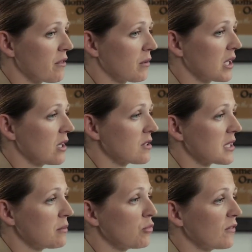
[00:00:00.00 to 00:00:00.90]
three
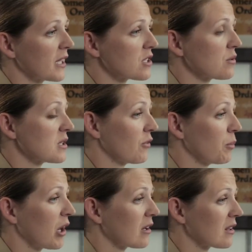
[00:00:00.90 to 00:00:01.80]
years and moving to a
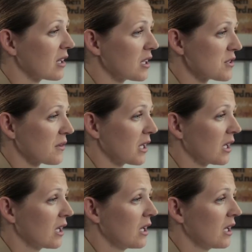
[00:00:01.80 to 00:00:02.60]
different part of the country.